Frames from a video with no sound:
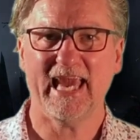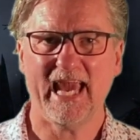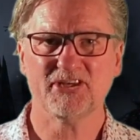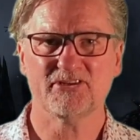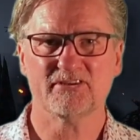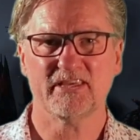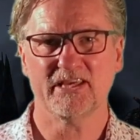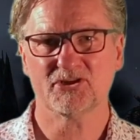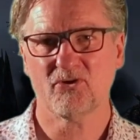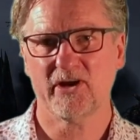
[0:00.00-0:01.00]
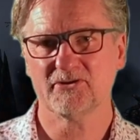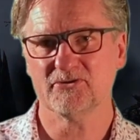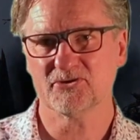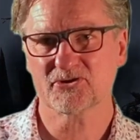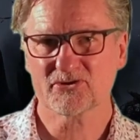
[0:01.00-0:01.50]
actions they are trying to
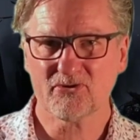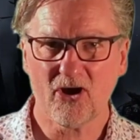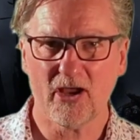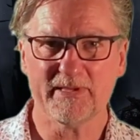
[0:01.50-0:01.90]
describe,